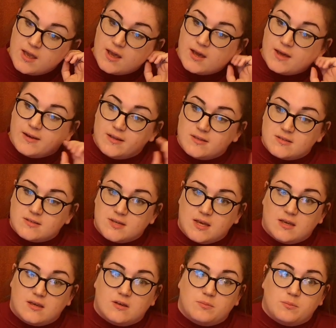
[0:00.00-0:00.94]
And it's
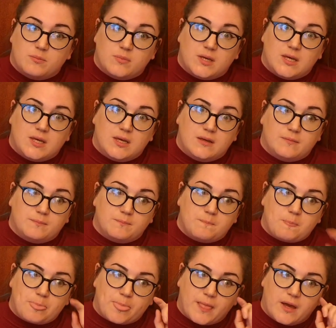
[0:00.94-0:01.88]
taken me,
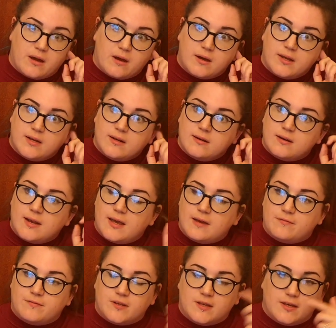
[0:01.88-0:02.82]
I
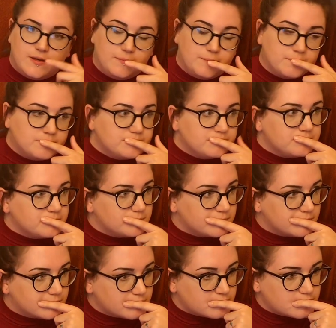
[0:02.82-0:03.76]
left him
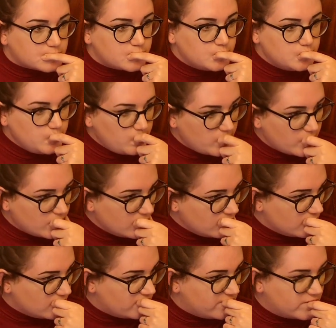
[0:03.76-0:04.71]

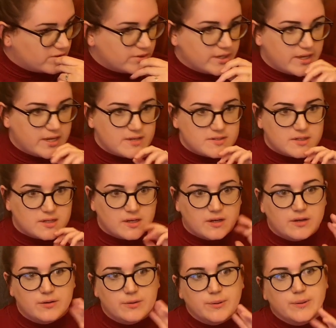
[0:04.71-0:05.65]
4 years
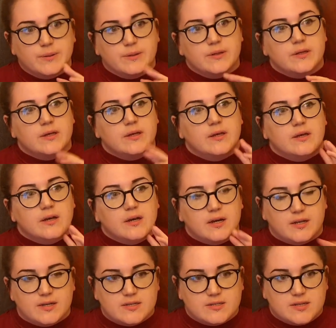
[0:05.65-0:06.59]
ago,
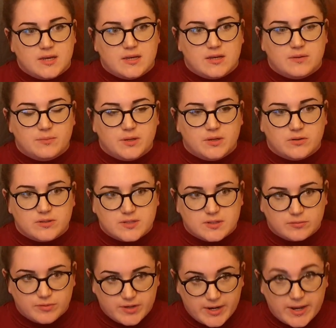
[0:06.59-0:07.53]
and it's taken me
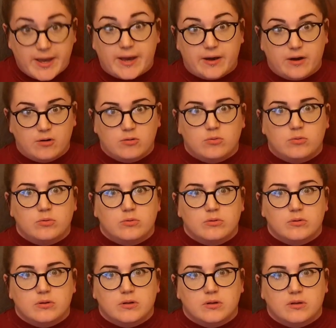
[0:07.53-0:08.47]
until now
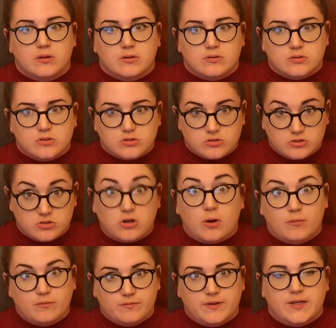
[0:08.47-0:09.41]
to
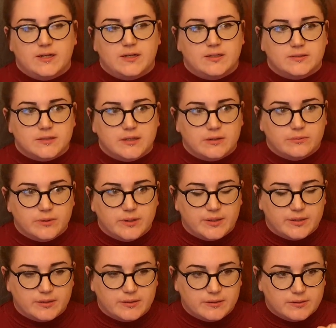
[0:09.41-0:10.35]
stop feeling that
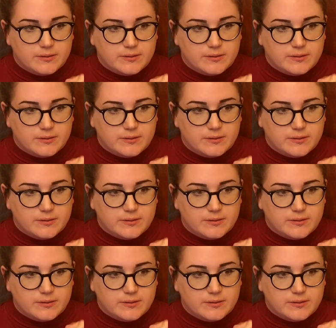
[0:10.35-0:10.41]
way.